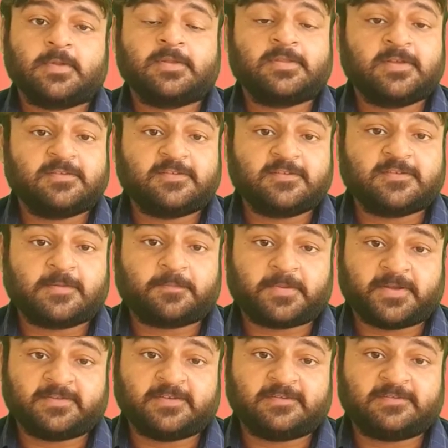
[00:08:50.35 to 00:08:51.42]
This is a
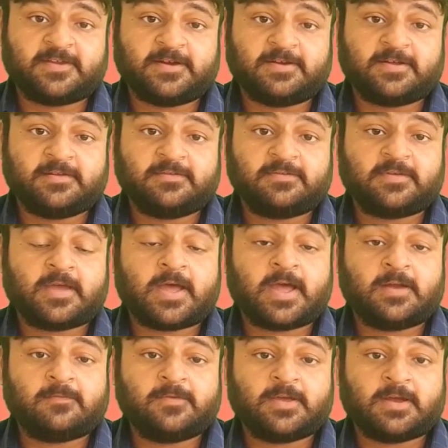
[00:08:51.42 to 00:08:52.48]
present sentence
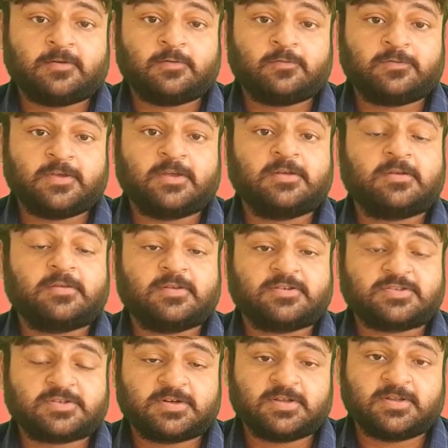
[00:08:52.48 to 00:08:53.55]
and we are using the
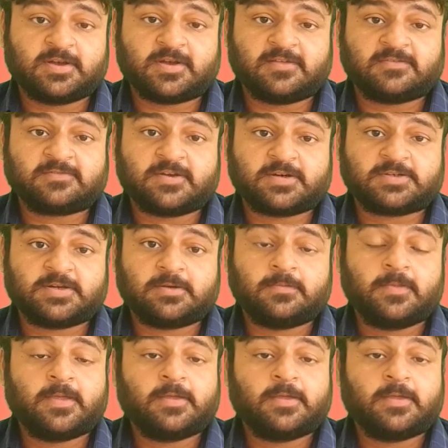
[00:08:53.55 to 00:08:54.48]
Shraddha construction.